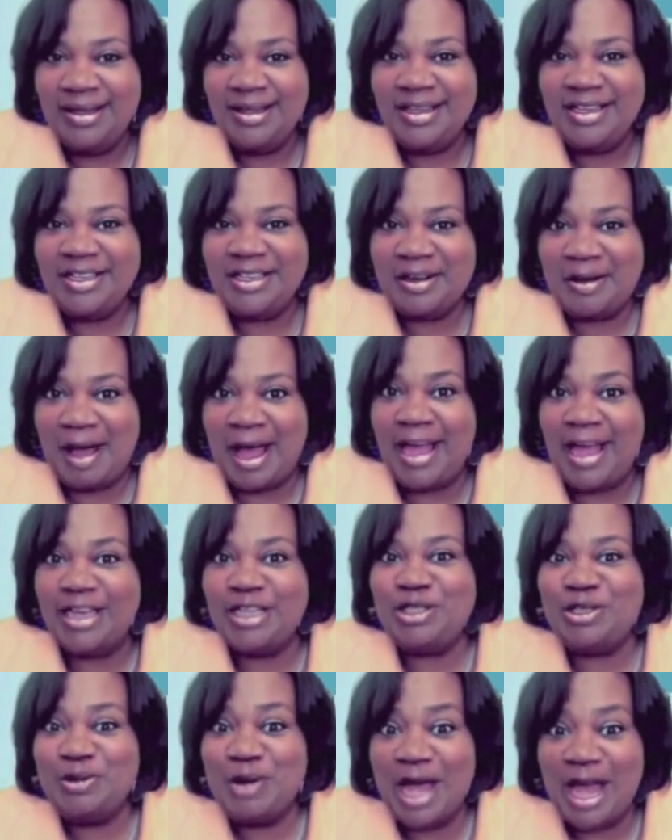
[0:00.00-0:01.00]
You know, I
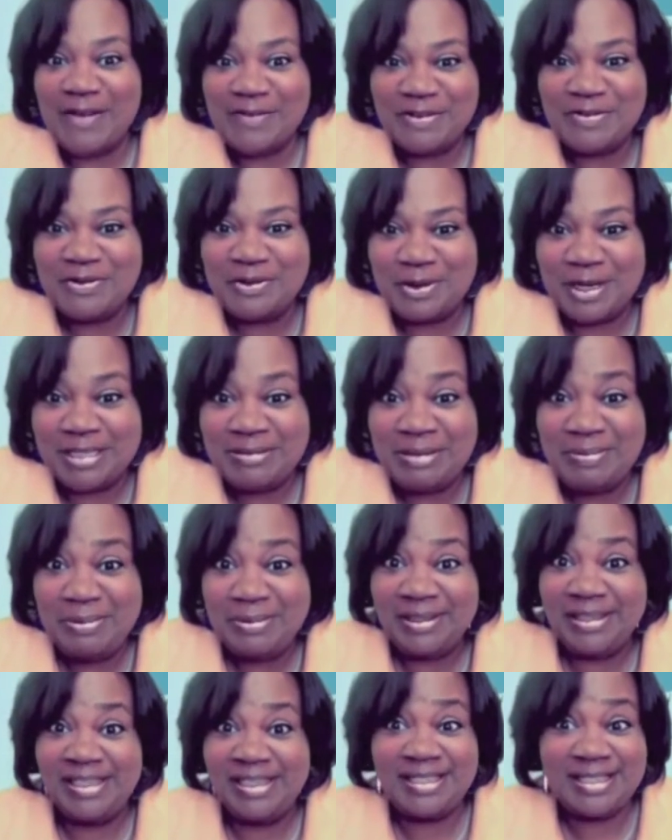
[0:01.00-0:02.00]
do have a voice. People
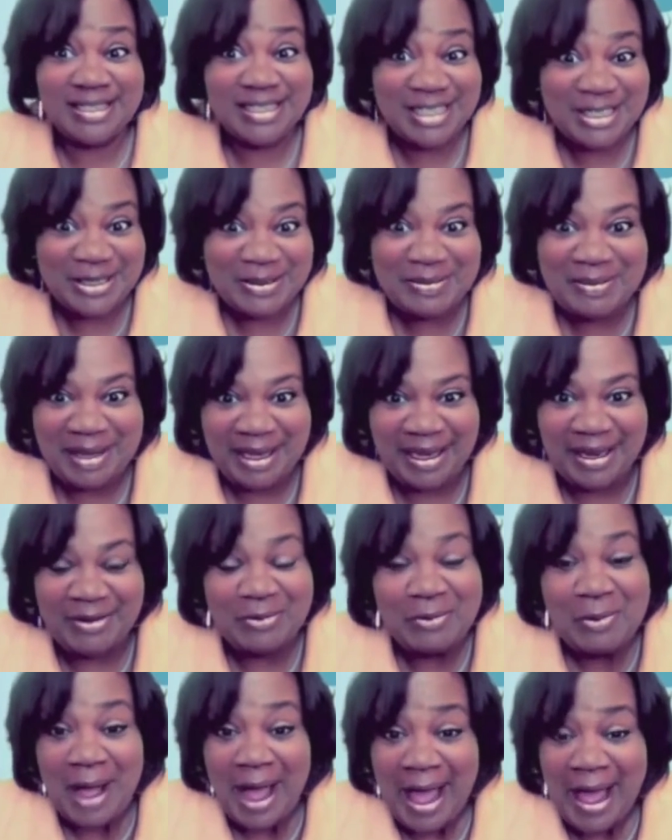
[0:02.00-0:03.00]
listen to me.
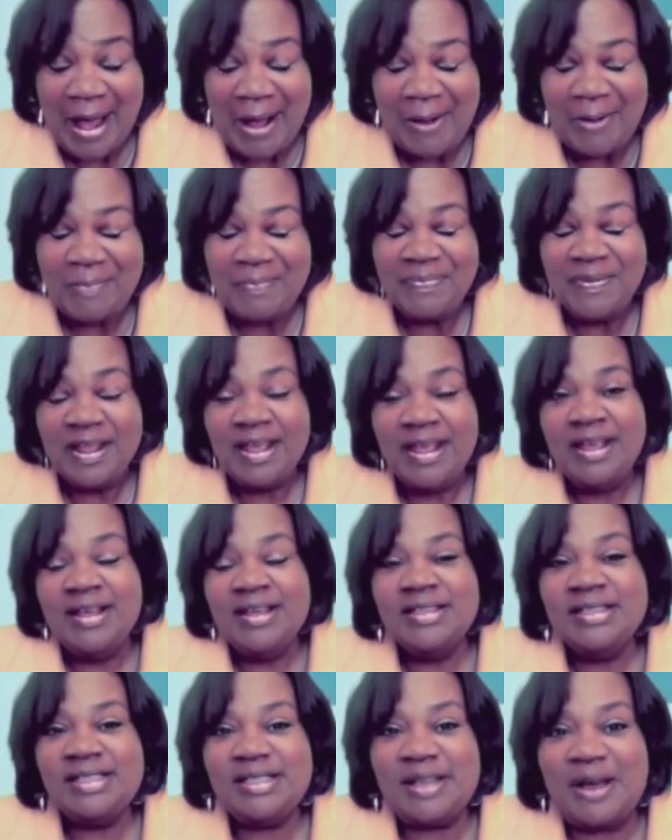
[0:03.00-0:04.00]
Wow.
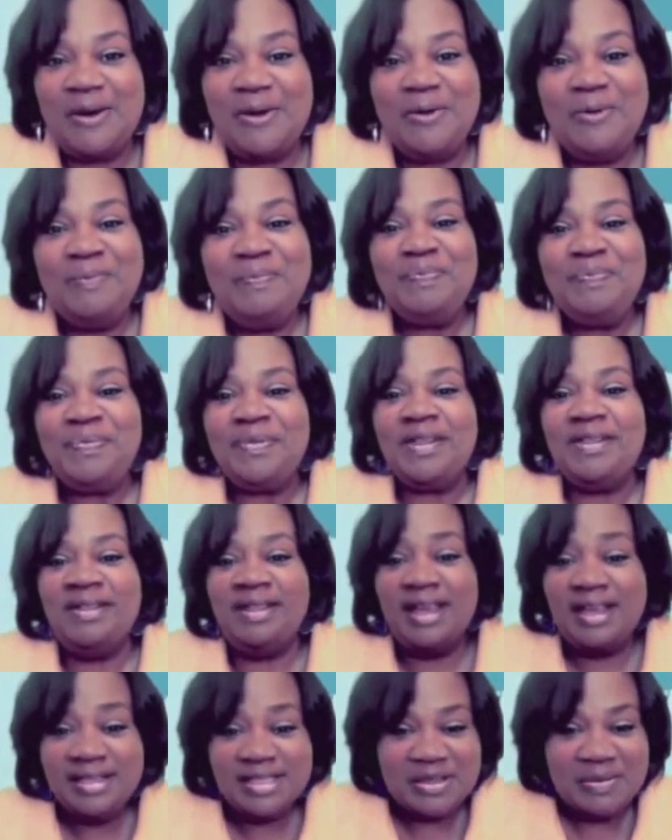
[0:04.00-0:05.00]
So
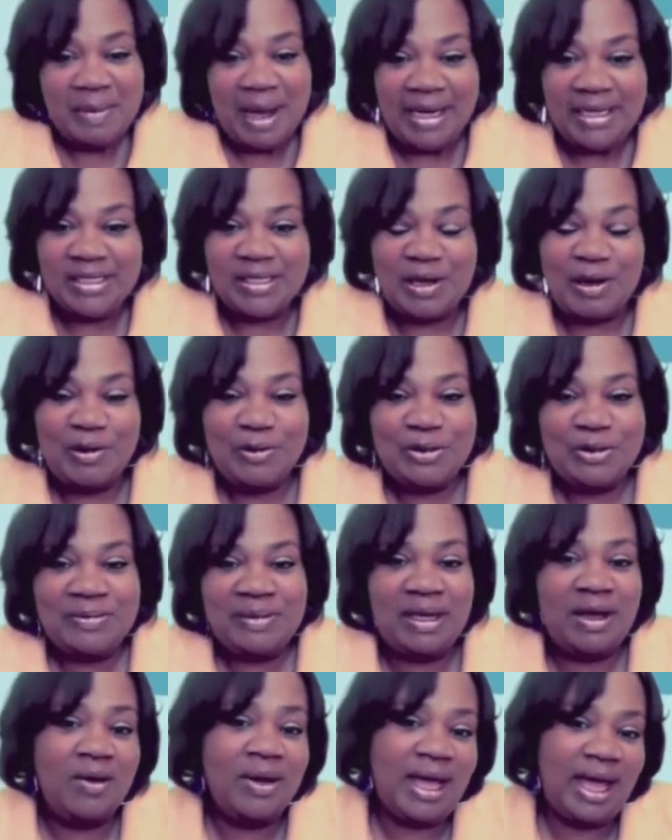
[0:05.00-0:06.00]
then somebody told me,
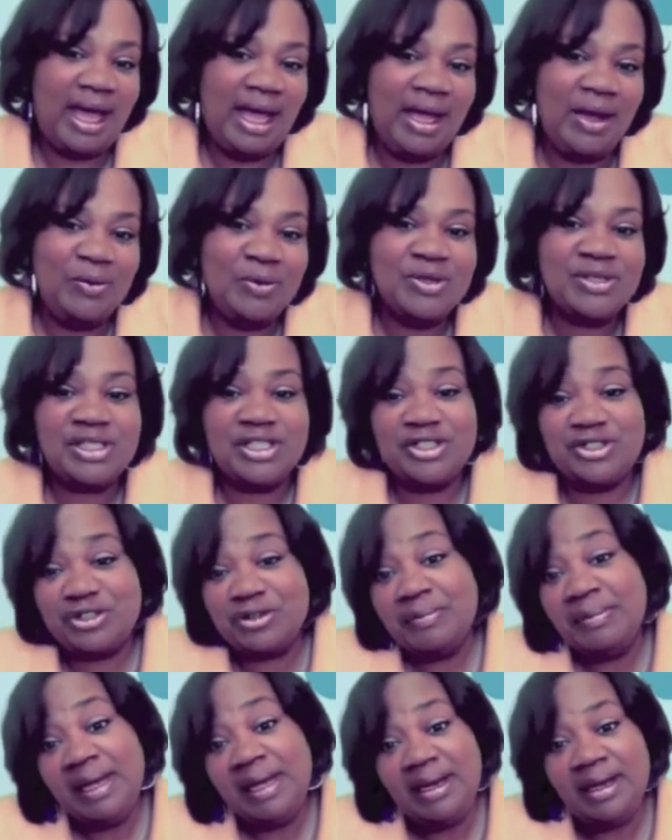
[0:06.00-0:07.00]
okay, well, since you're
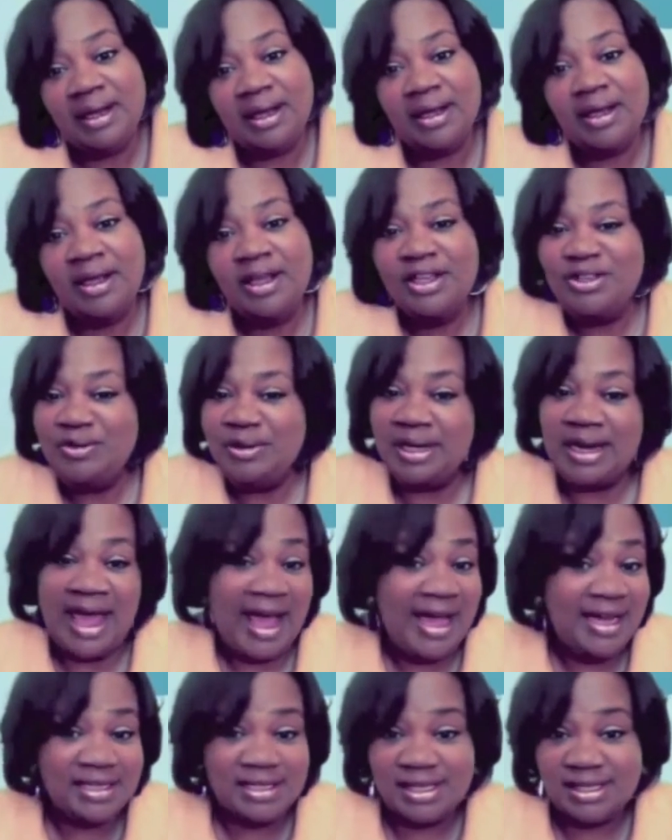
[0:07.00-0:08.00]
media, you can
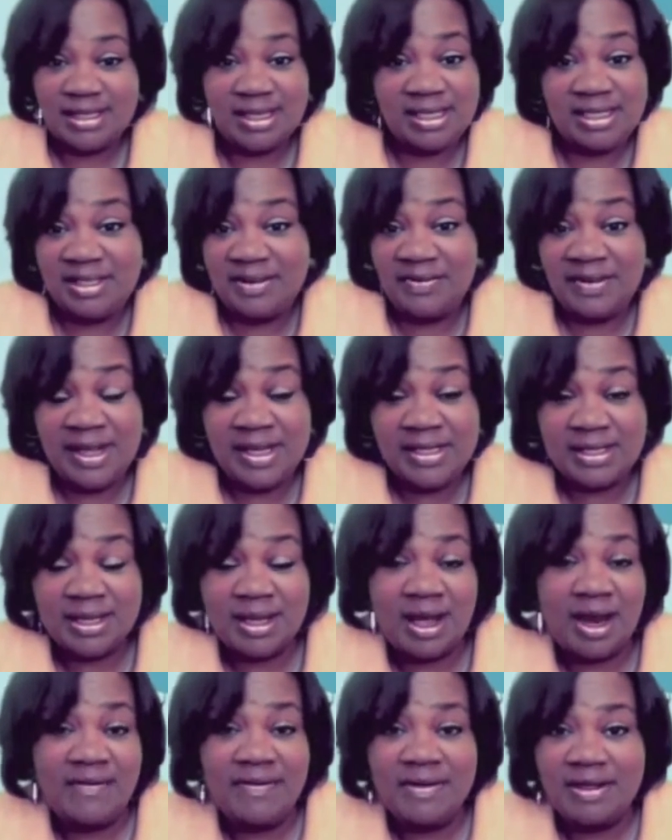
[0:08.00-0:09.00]
access these events and
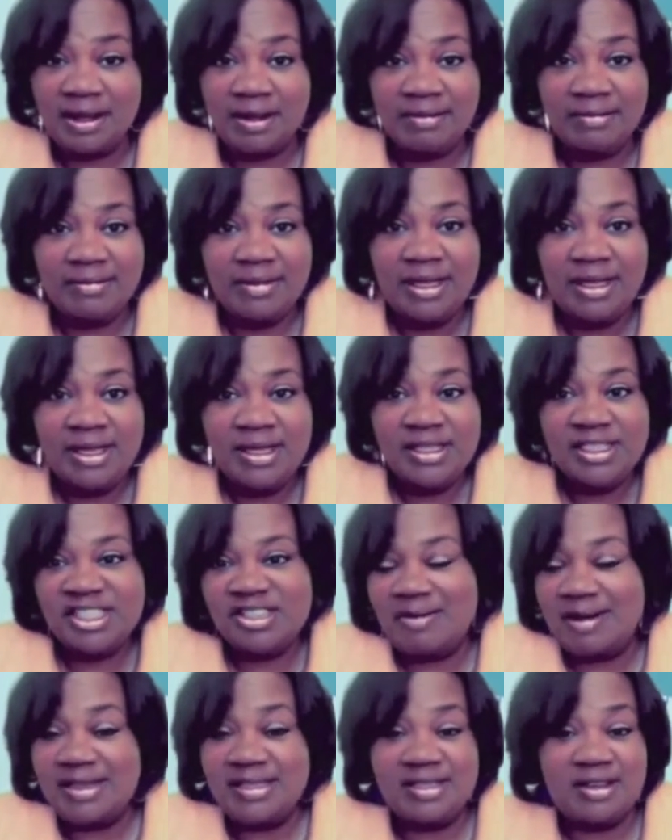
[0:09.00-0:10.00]
cover them.
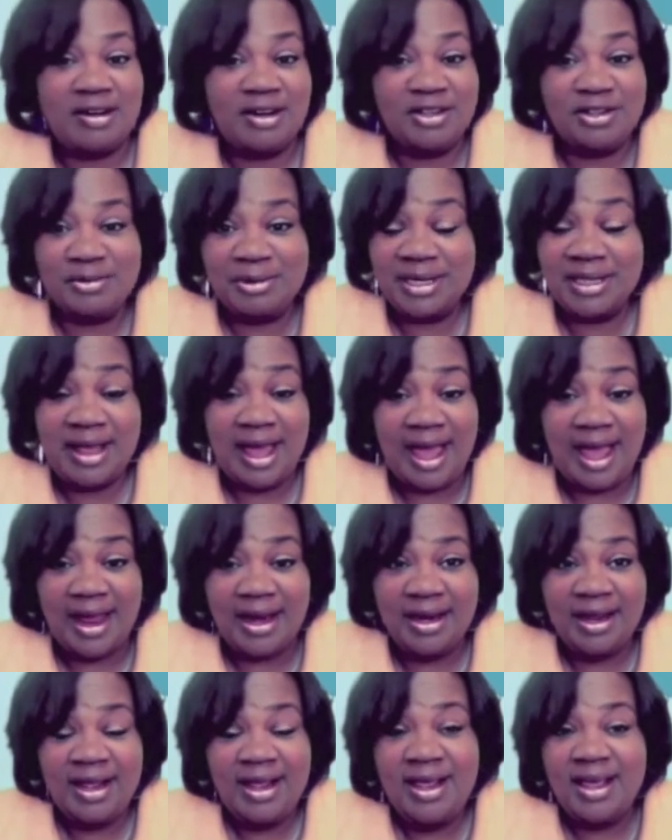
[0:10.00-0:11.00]
So I started doing that.
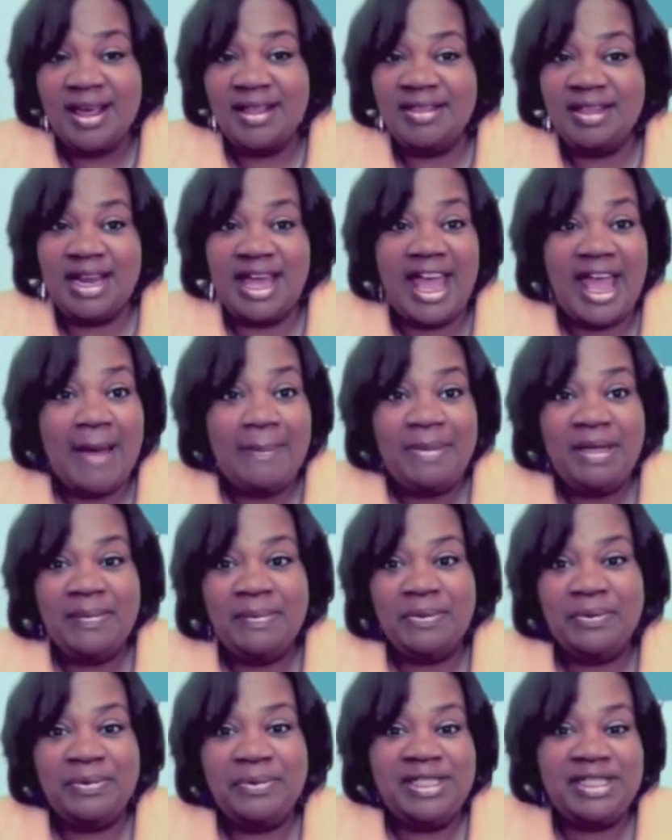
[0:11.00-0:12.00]
And then I had
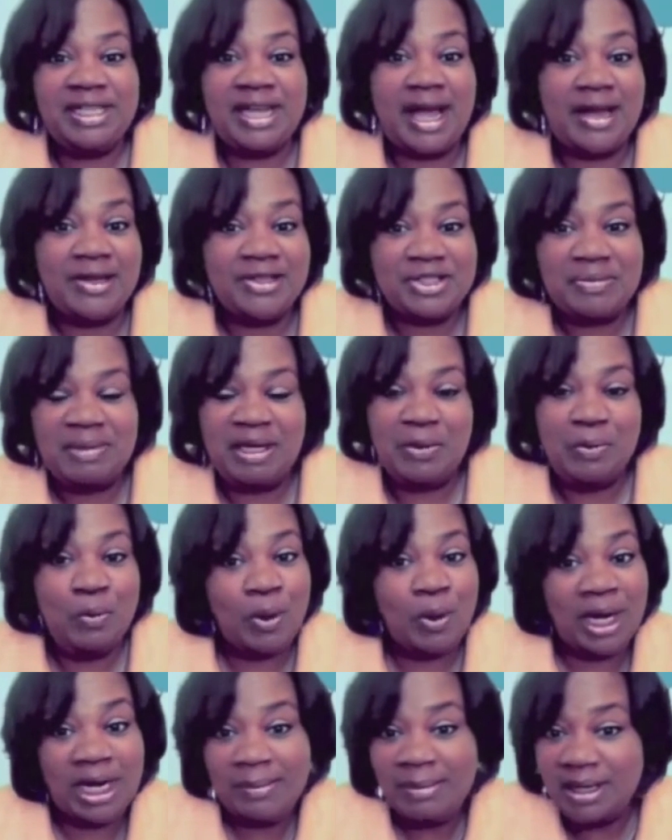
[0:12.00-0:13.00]
people reaching out to me,
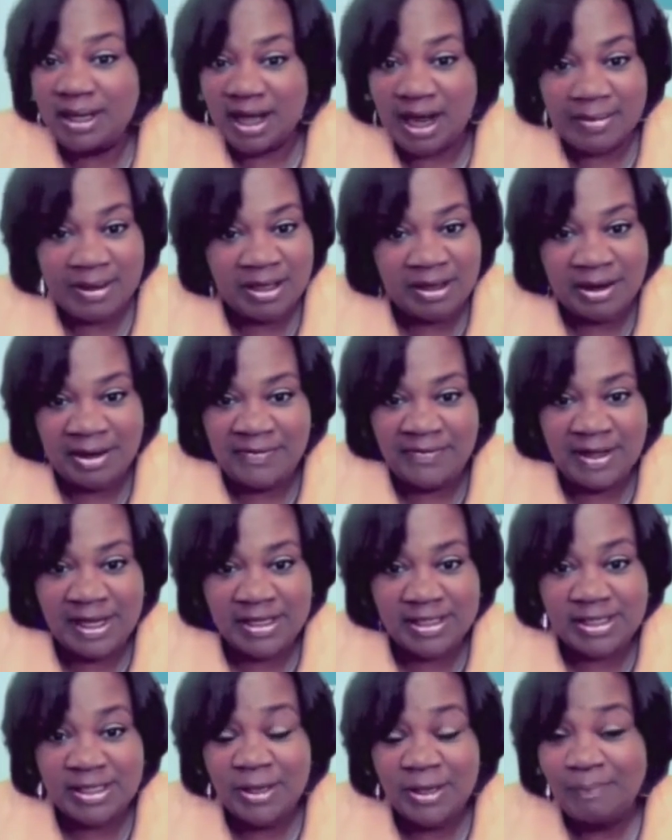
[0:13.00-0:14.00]
wanting me to come to their
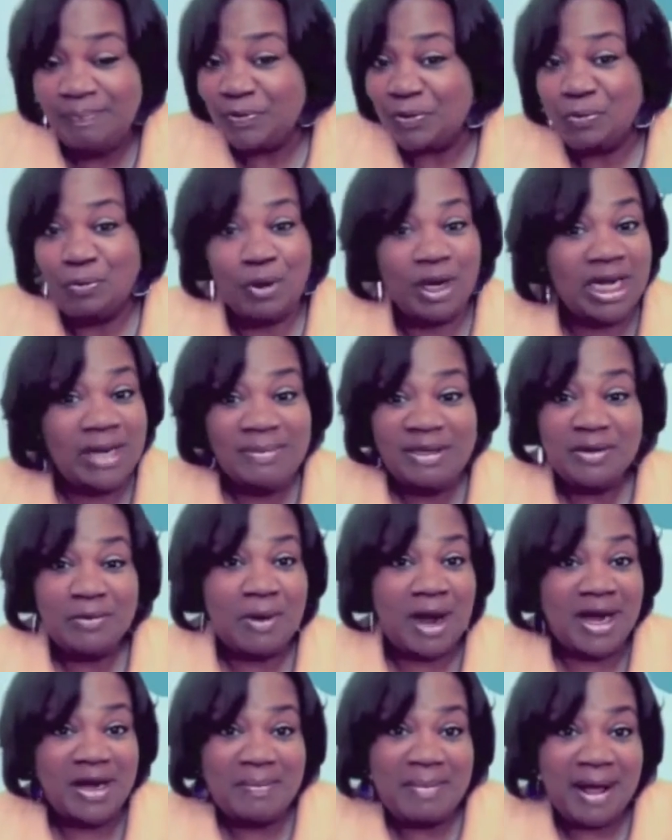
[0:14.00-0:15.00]
events, wanting me to
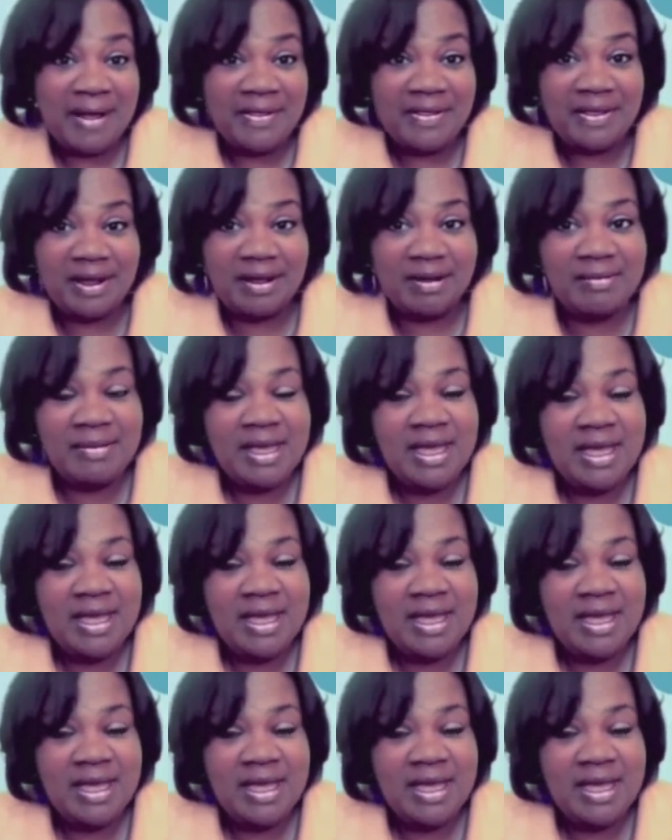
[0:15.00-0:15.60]
write about them.